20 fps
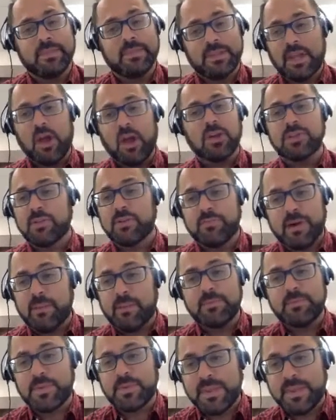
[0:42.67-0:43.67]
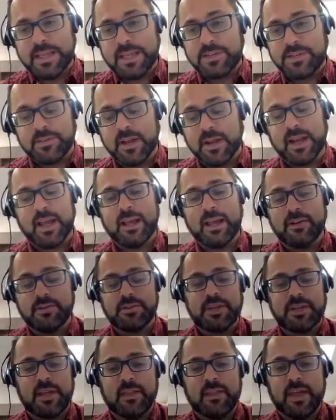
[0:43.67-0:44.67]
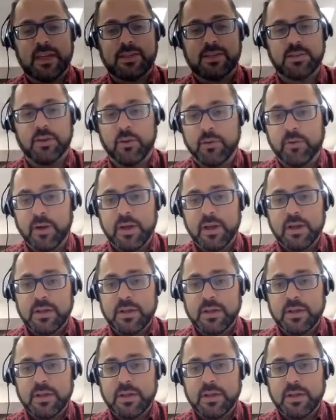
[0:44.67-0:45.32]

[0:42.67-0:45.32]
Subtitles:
They also have problems with the internet. I understand that too.